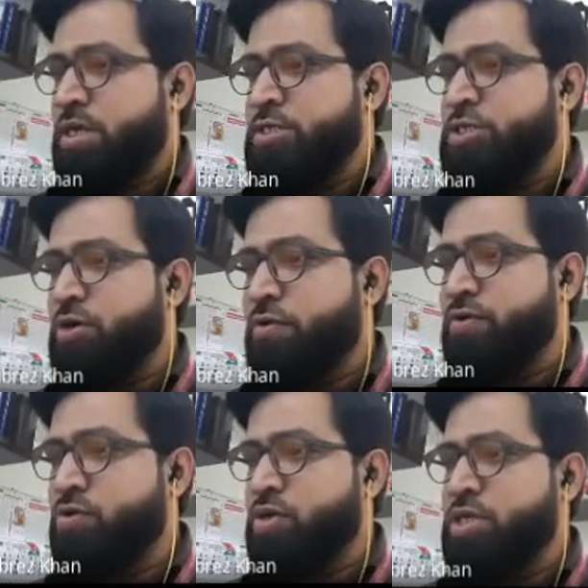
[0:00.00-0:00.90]
instead
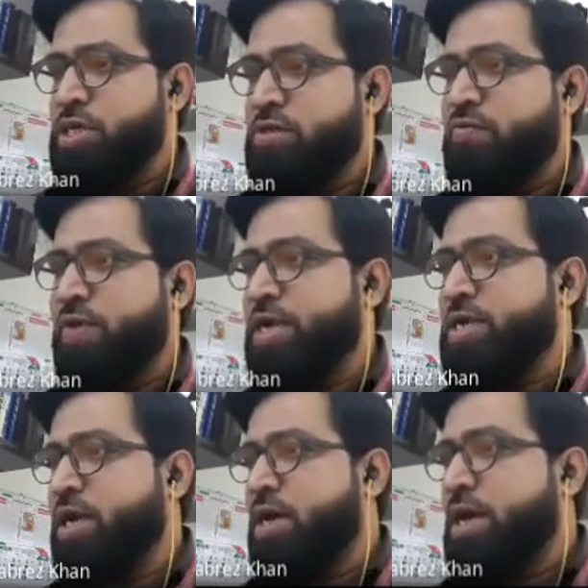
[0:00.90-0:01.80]
of using this
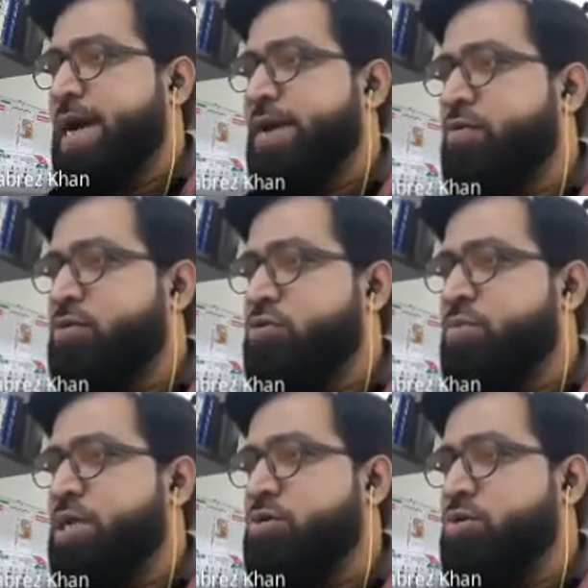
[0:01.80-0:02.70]
fact, I want to
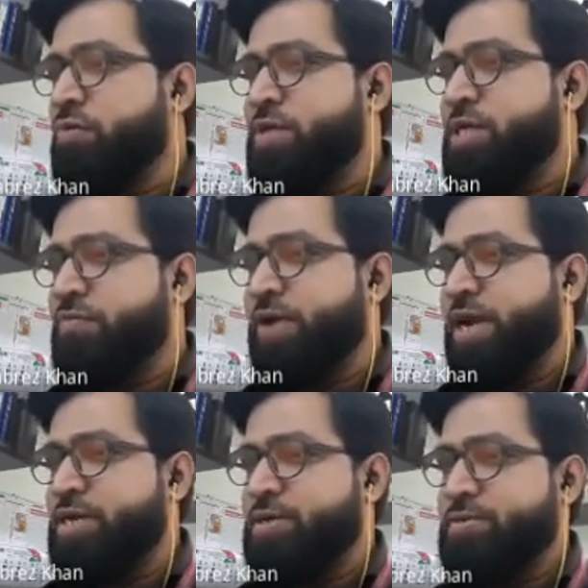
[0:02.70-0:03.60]
make use of this
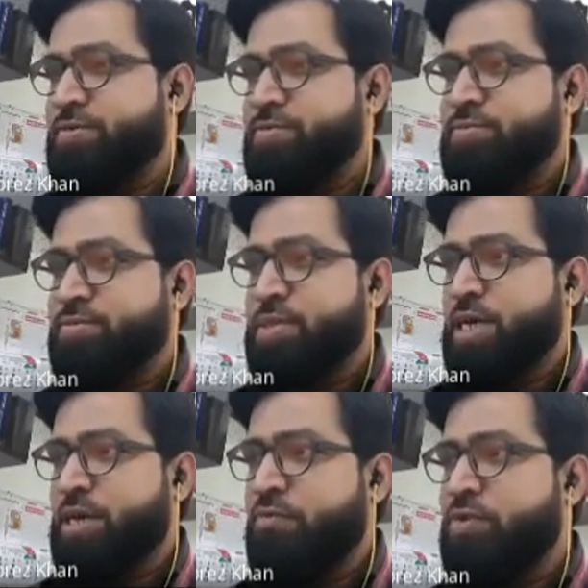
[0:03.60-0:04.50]
fact,
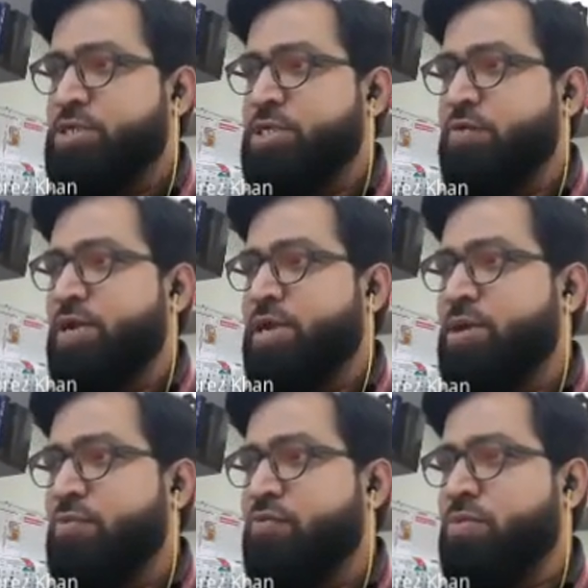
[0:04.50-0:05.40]
which is
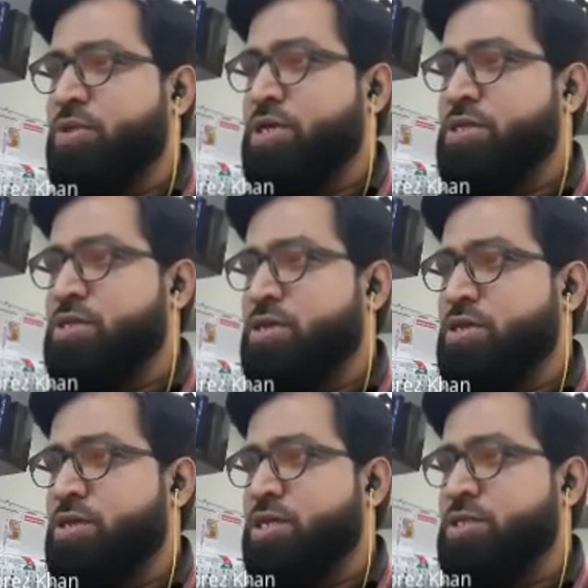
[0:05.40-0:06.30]
available from
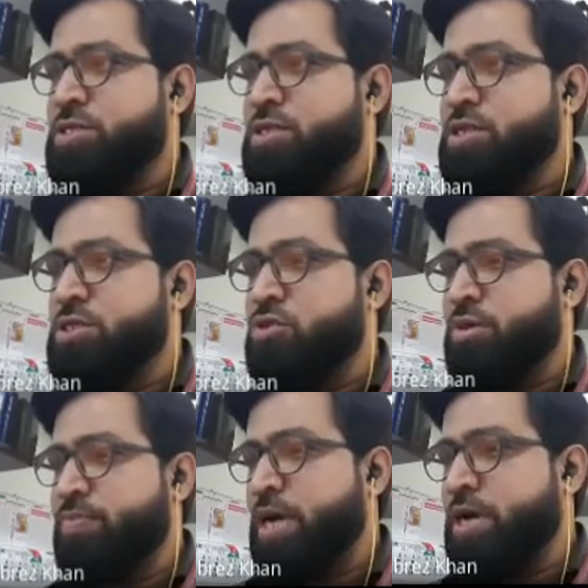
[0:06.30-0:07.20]
session
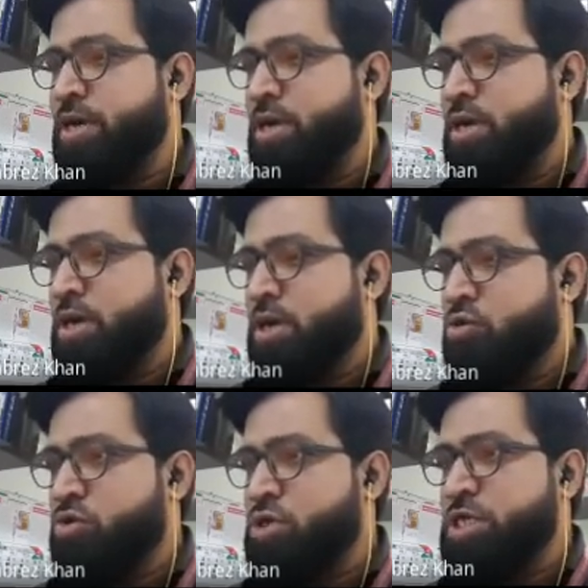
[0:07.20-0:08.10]
6.5.
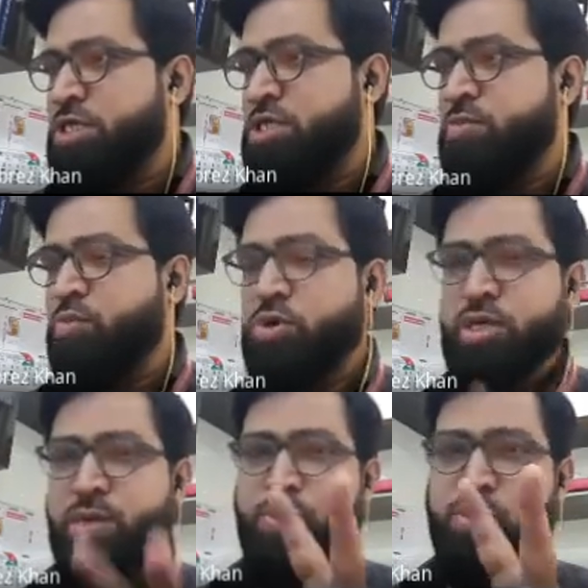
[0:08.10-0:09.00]
So since
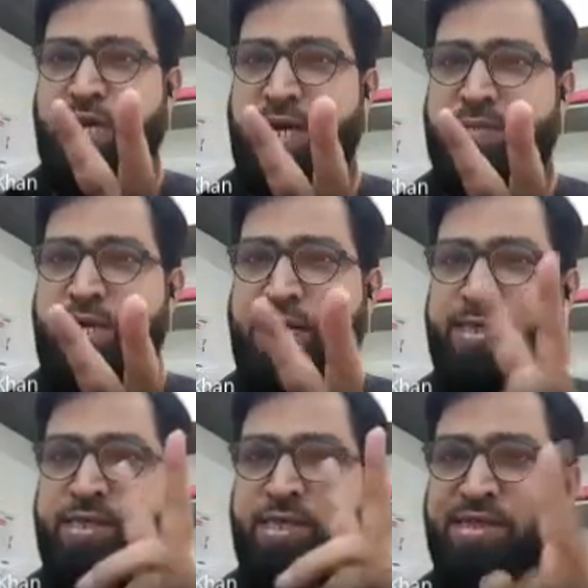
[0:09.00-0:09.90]
both the programs
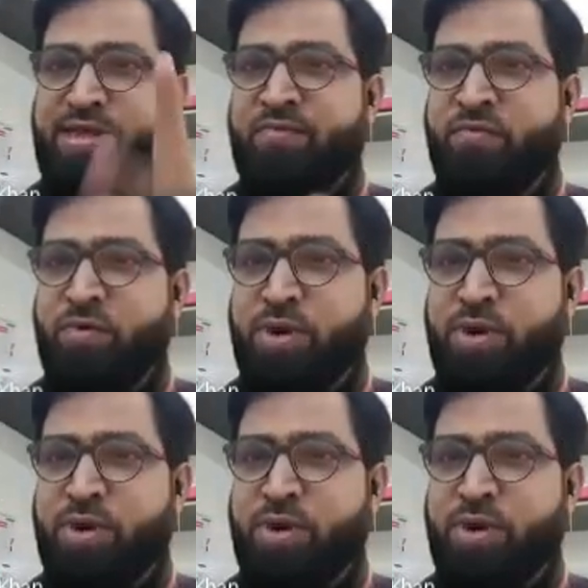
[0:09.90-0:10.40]
are in the same